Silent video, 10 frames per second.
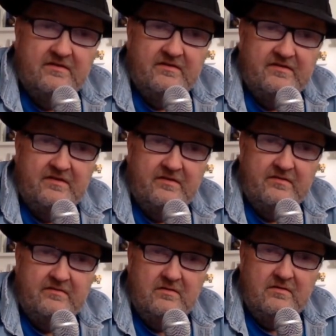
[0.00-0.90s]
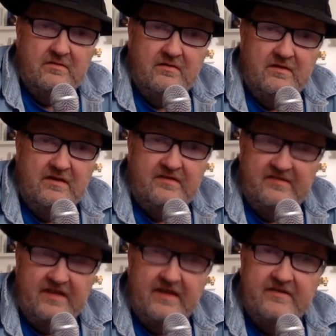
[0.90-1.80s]
So, as
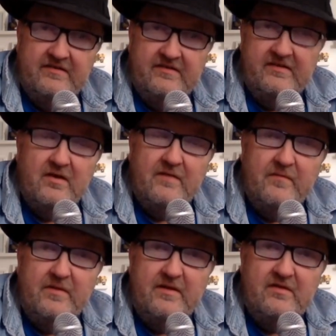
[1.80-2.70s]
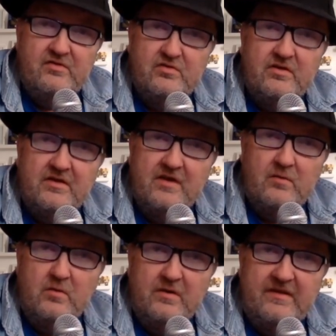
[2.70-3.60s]
sad as it is, if we sugarcoat
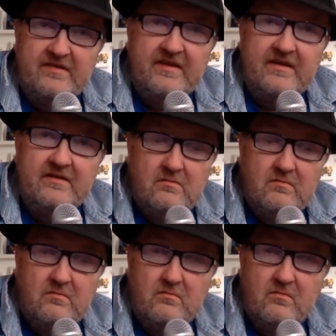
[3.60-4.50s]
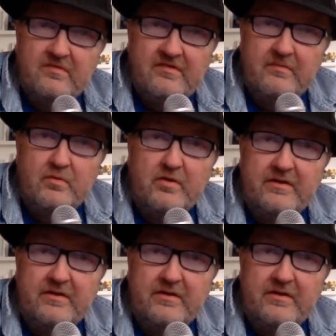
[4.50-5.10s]
what he said, what's the point?